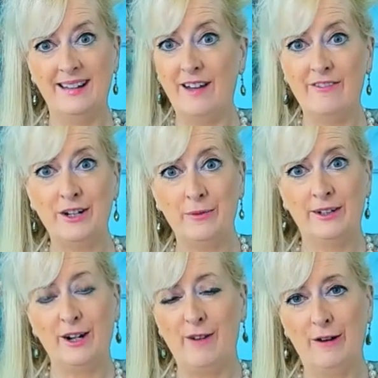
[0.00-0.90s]
have
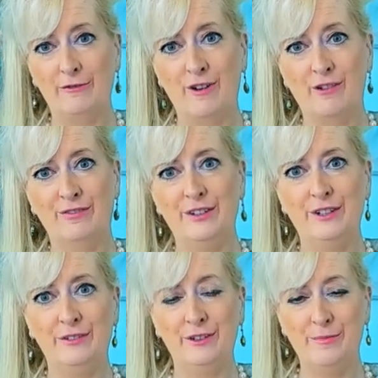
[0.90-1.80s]
anyone come out and vote for
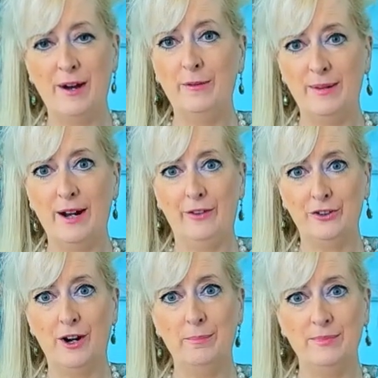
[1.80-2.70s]
you, you better be
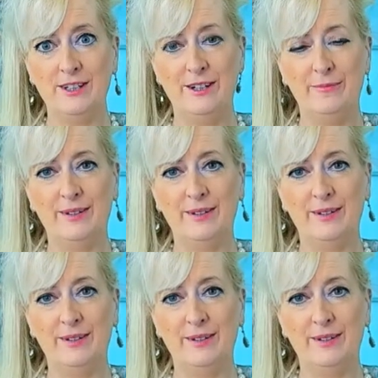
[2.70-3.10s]
Trump team,